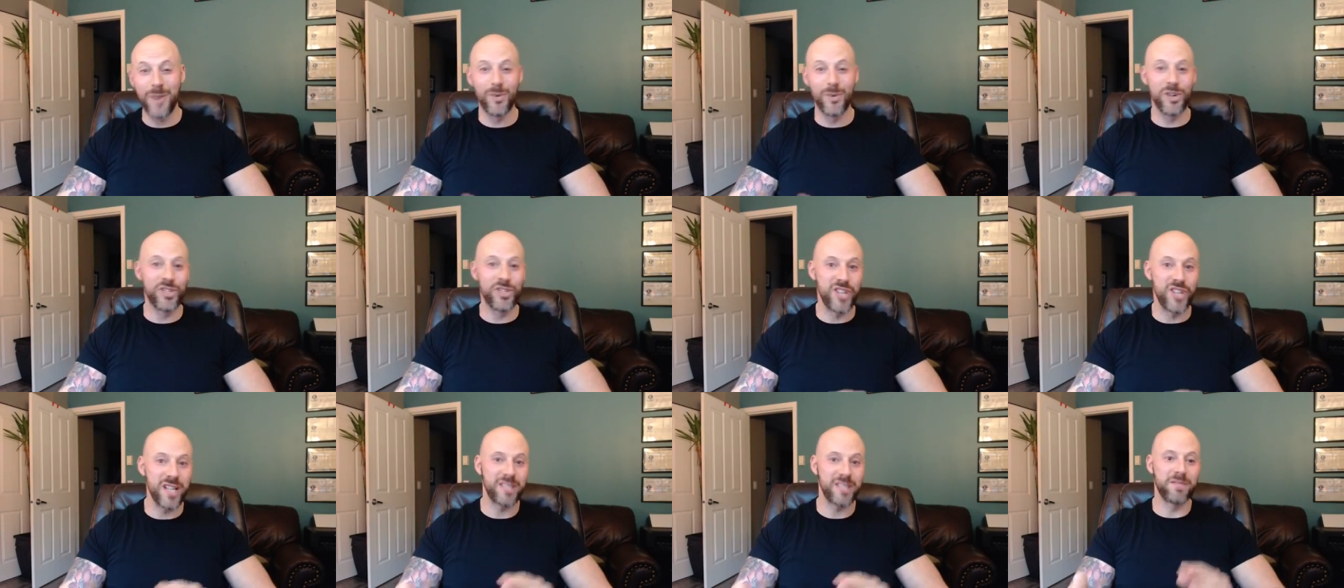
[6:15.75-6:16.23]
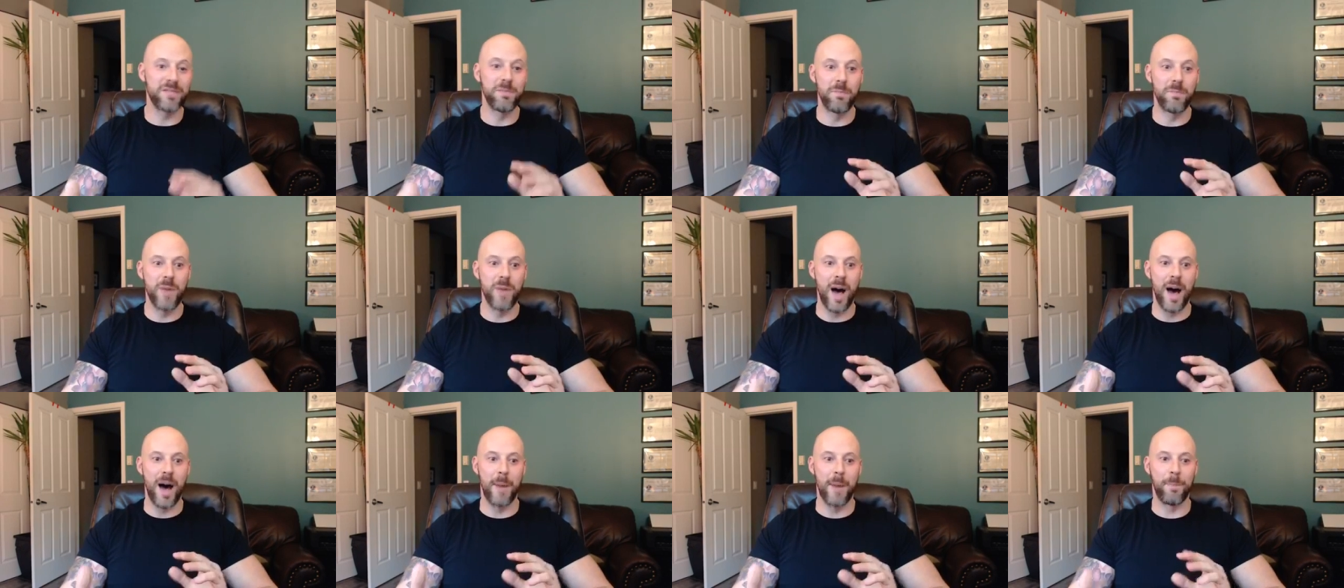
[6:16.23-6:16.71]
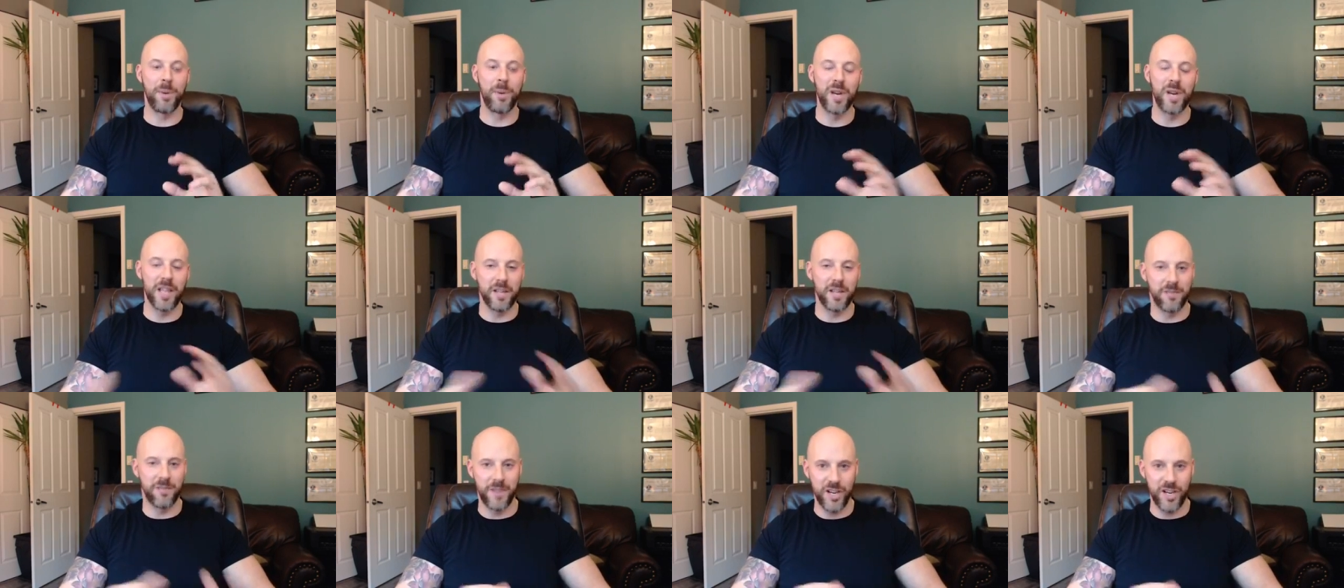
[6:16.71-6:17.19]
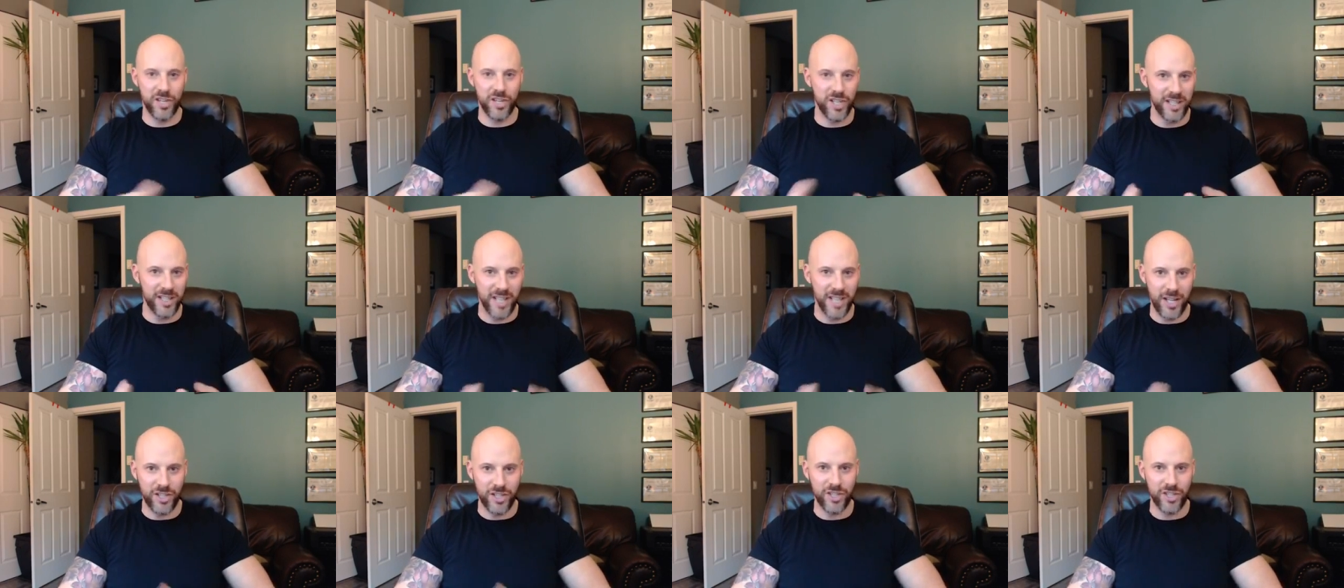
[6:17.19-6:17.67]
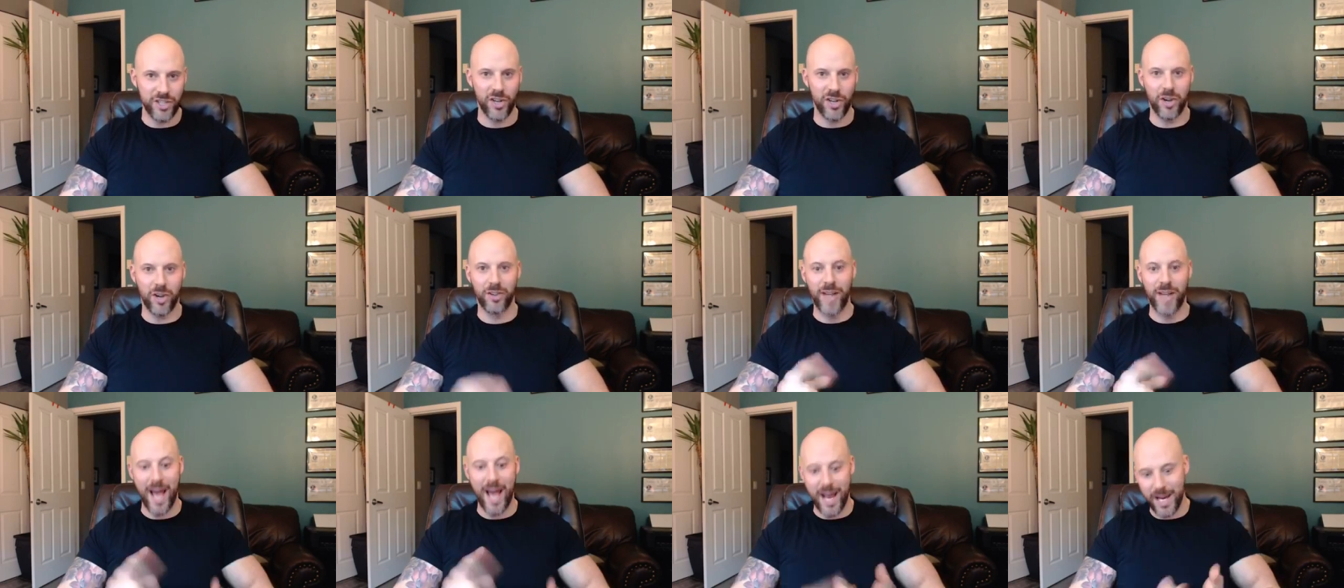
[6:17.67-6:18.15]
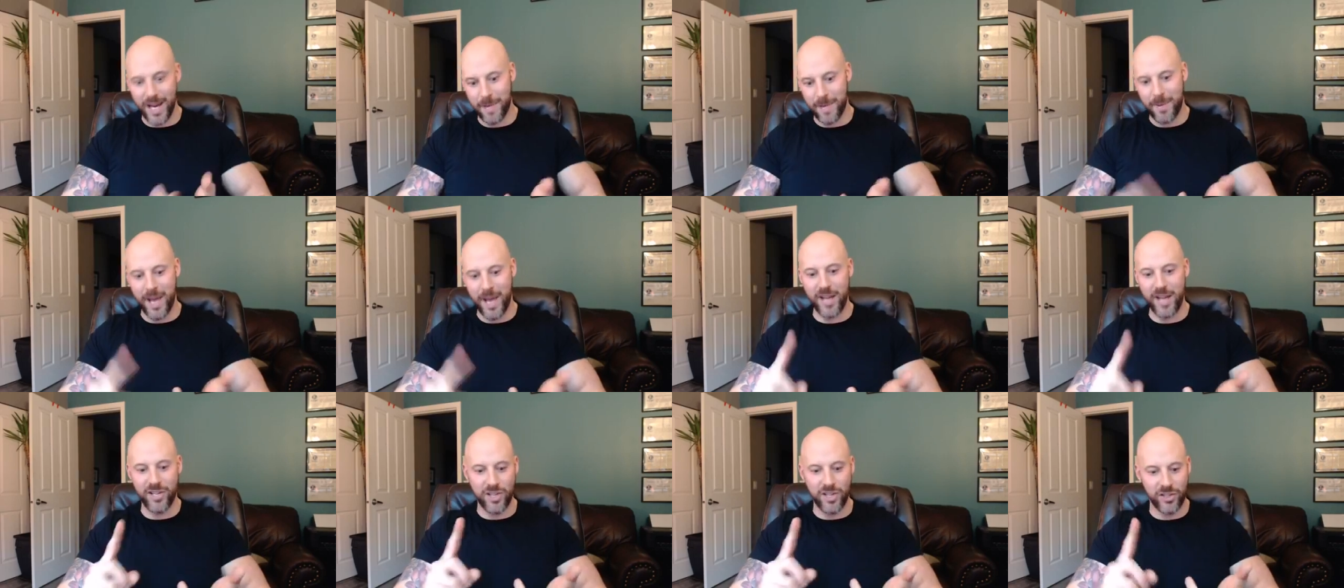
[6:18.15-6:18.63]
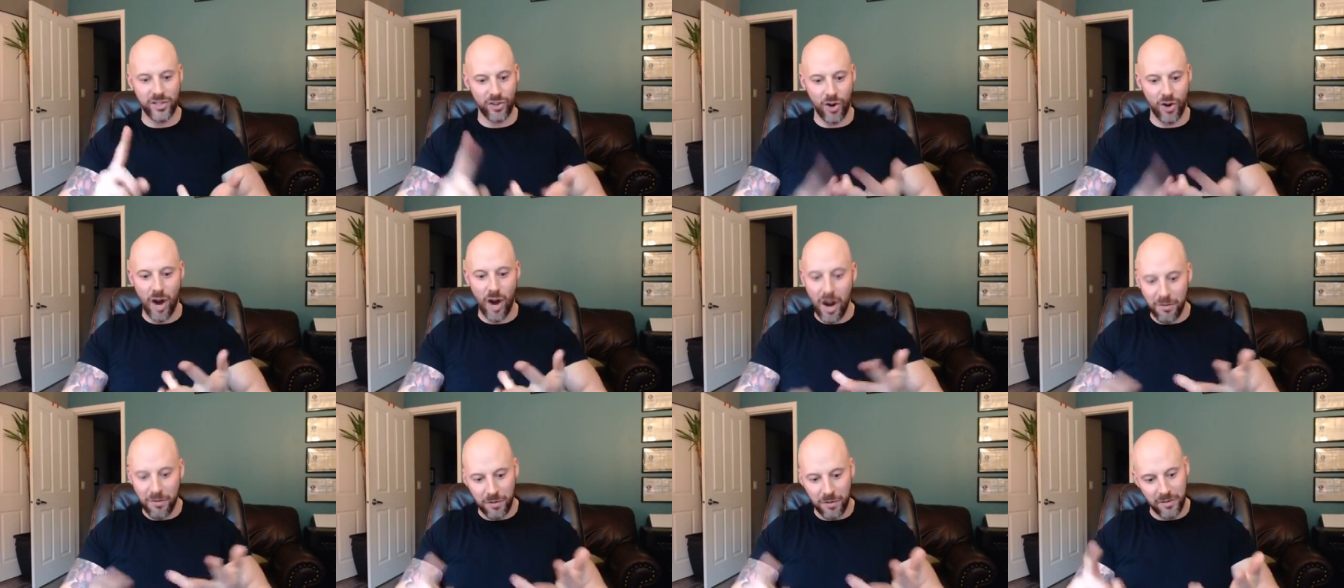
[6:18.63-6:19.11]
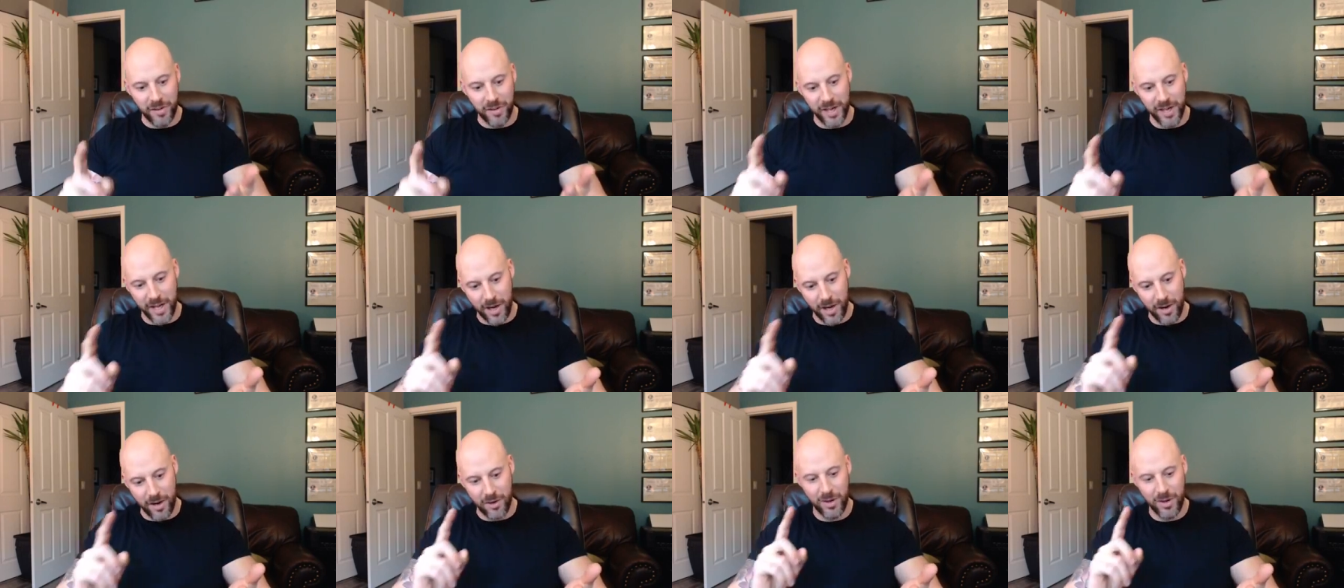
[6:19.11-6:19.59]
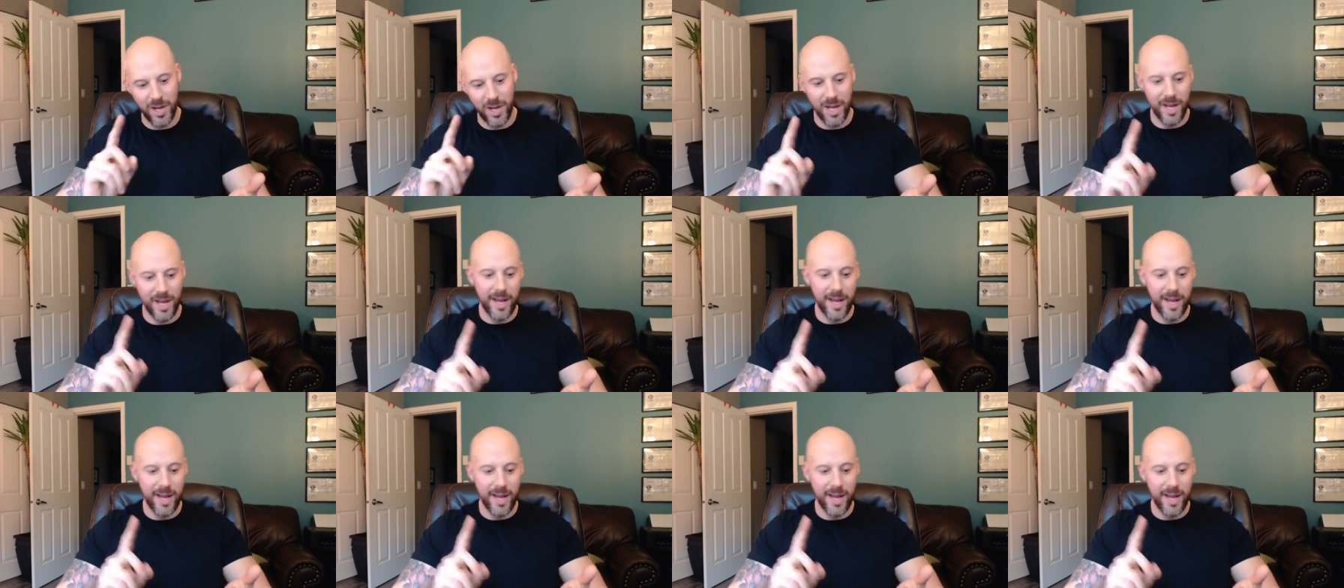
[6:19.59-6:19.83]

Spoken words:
We're just putting the finishing touches on our landing pages, our offer video,